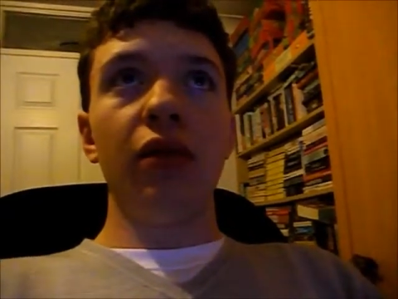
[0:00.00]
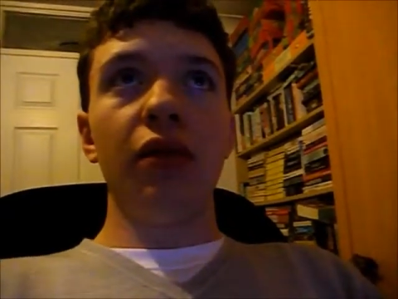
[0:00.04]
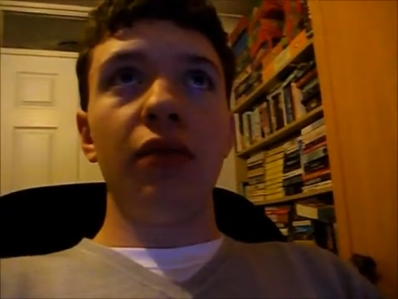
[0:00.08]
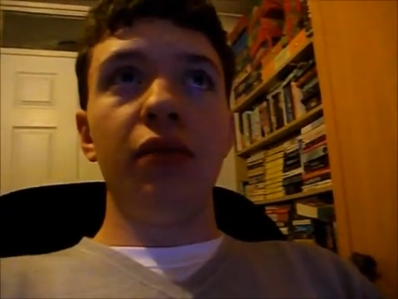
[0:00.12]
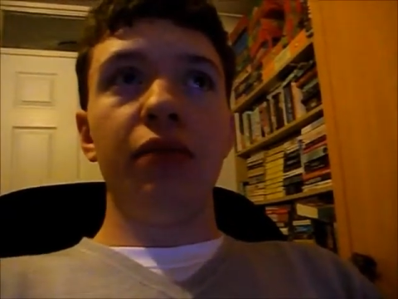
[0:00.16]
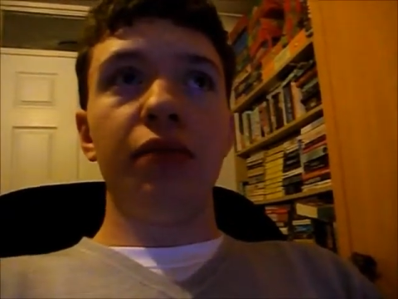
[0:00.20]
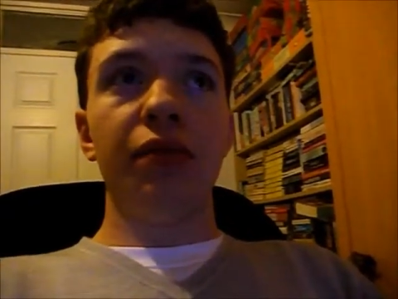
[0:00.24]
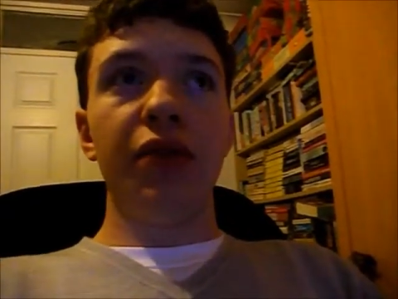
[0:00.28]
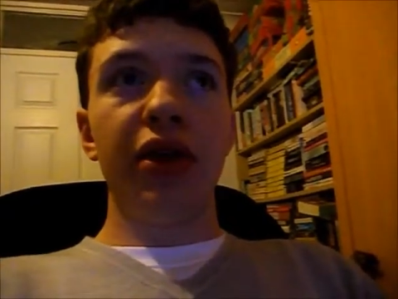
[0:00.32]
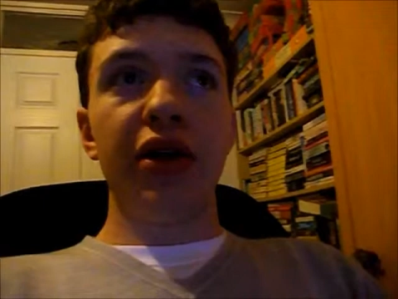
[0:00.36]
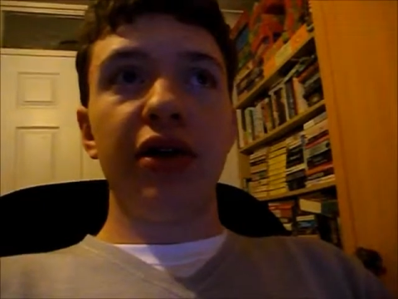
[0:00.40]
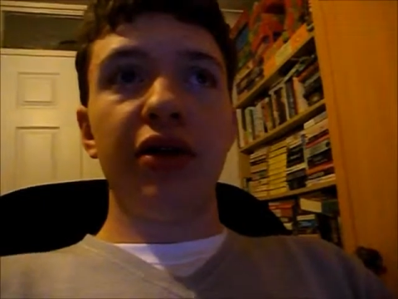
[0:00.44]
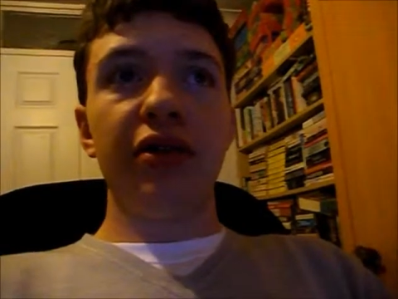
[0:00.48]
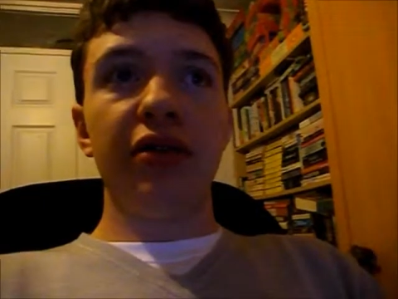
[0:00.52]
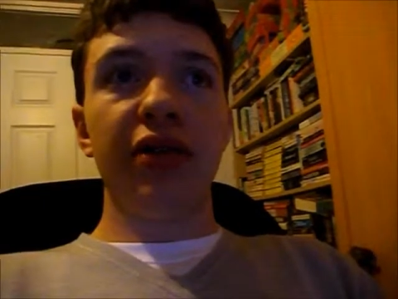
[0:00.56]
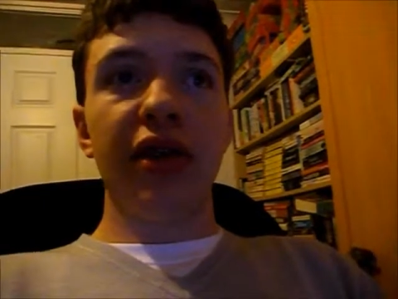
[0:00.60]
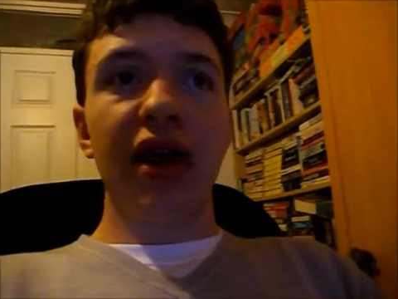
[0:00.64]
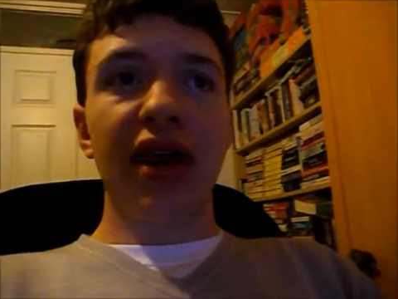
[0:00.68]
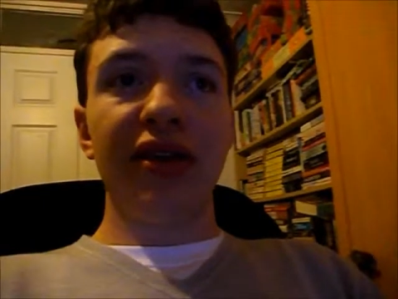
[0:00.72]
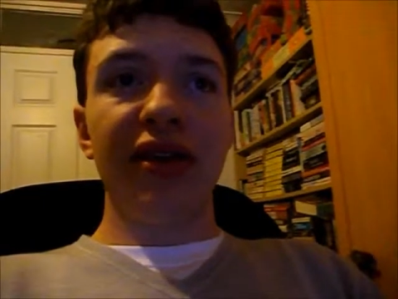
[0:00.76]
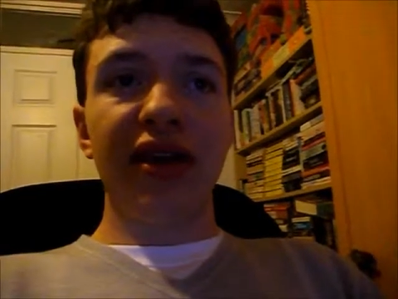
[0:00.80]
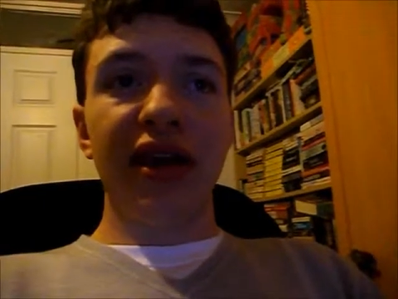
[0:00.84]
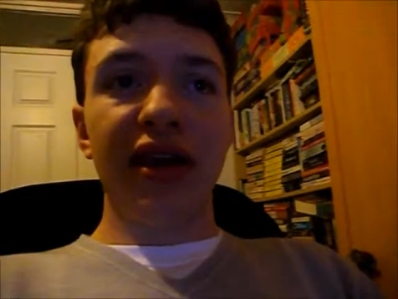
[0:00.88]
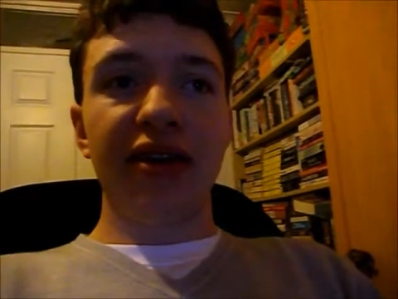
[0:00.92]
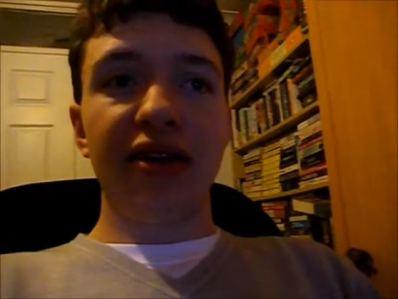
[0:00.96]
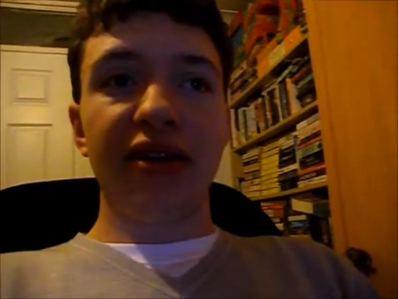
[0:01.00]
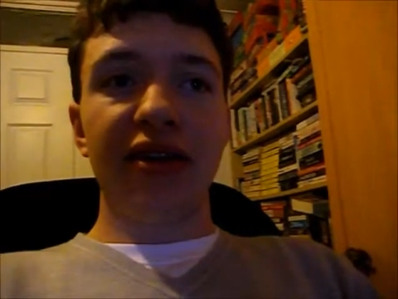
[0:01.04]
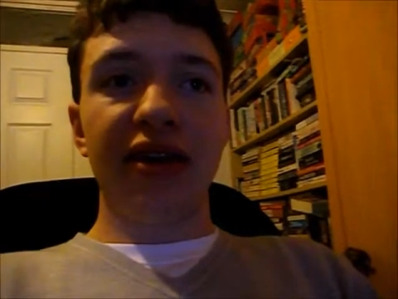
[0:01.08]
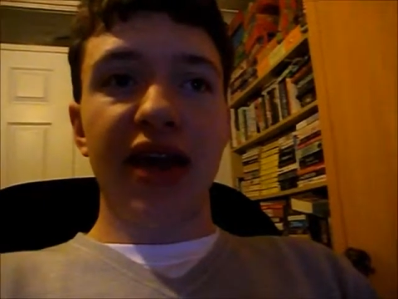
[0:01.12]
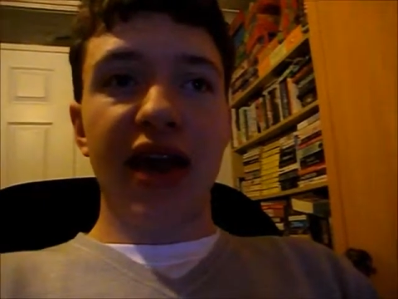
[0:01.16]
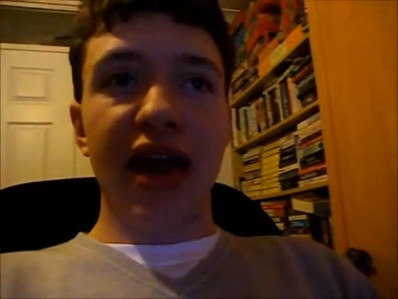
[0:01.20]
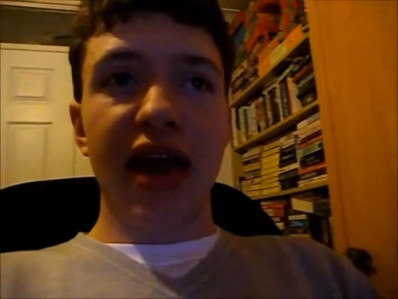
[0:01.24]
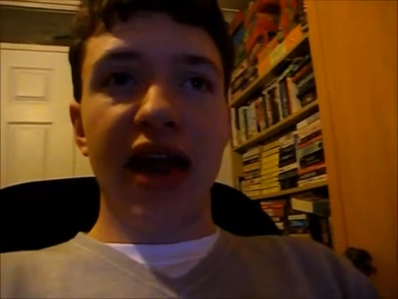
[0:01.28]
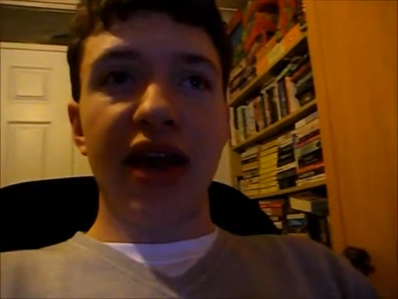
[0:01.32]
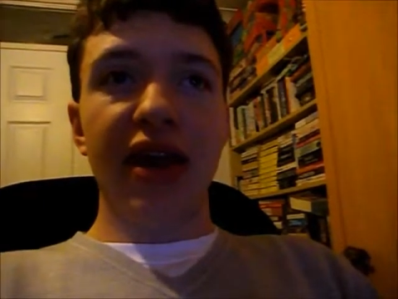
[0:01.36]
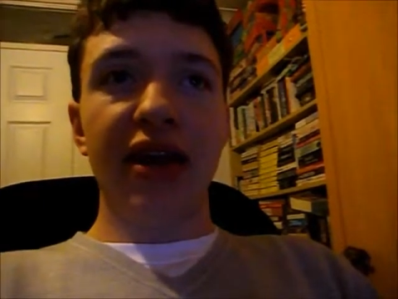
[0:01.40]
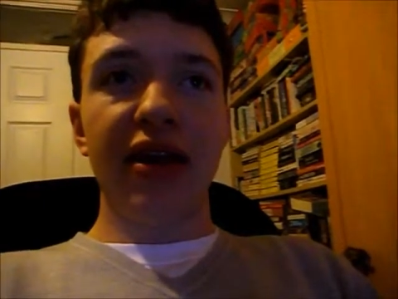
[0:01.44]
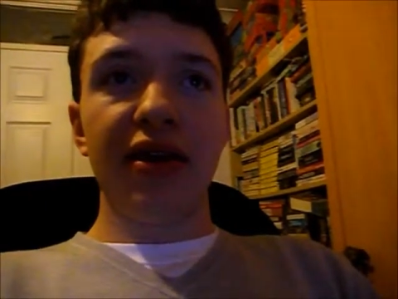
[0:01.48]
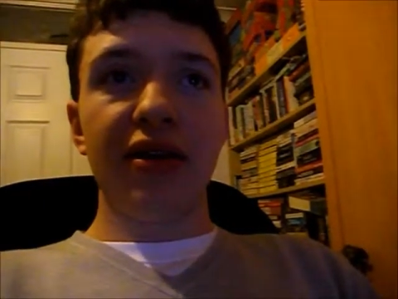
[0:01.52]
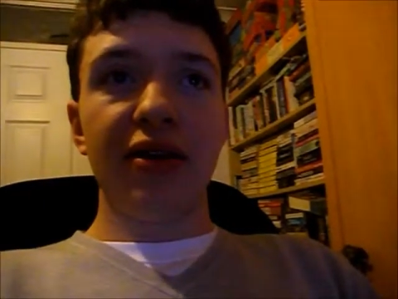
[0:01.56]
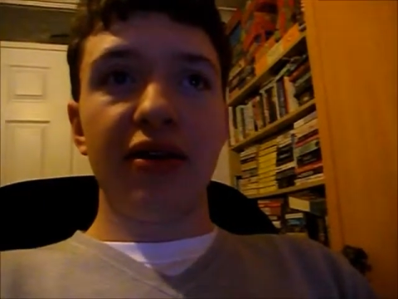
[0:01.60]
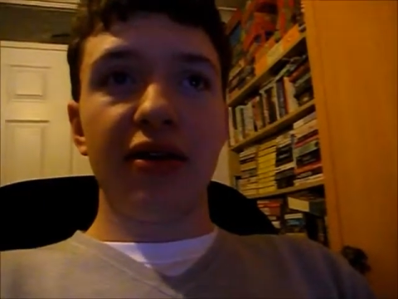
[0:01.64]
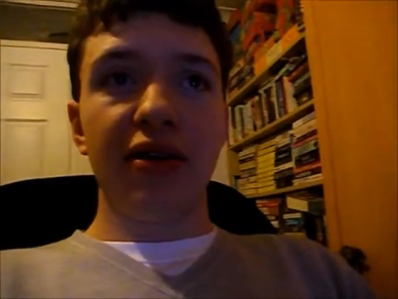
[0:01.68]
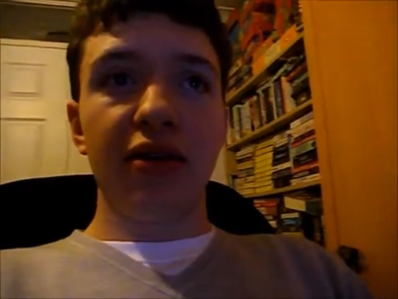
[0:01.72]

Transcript: But at the end of the day,